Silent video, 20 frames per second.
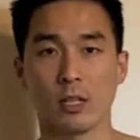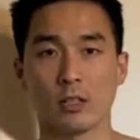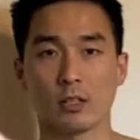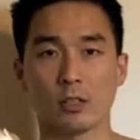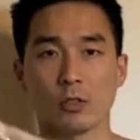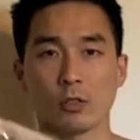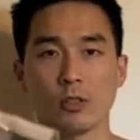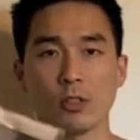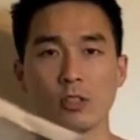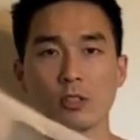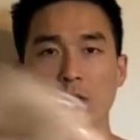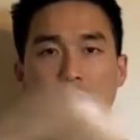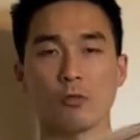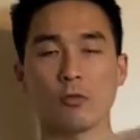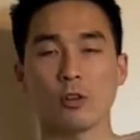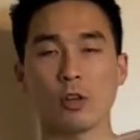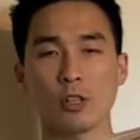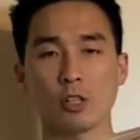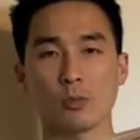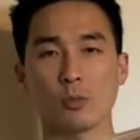So this
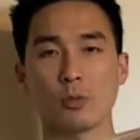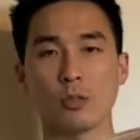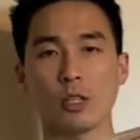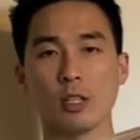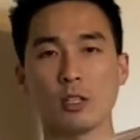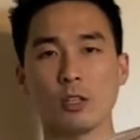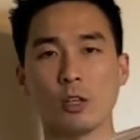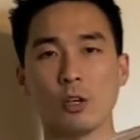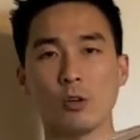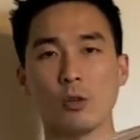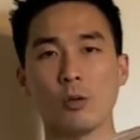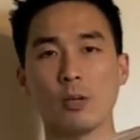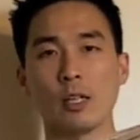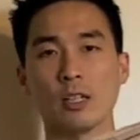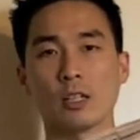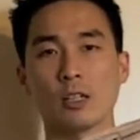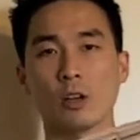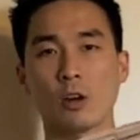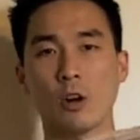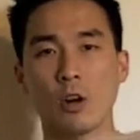overall is pretty low
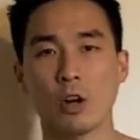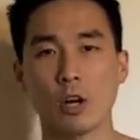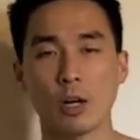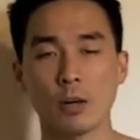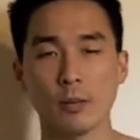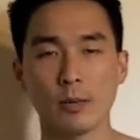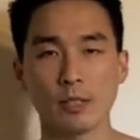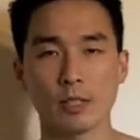in carb.